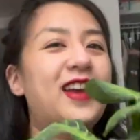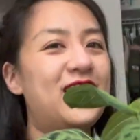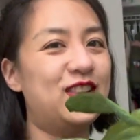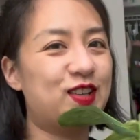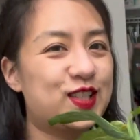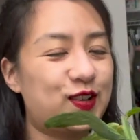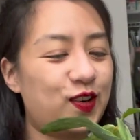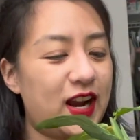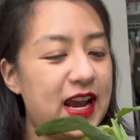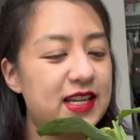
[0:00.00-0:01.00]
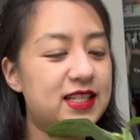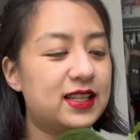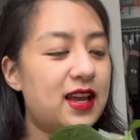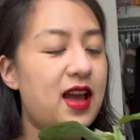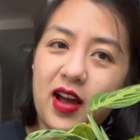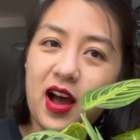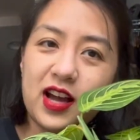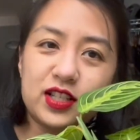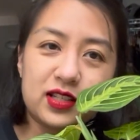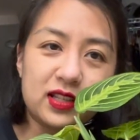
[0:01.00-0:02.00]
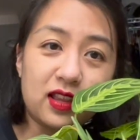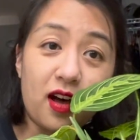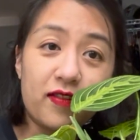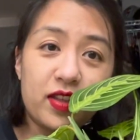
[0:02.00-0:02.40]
Looks great. I just love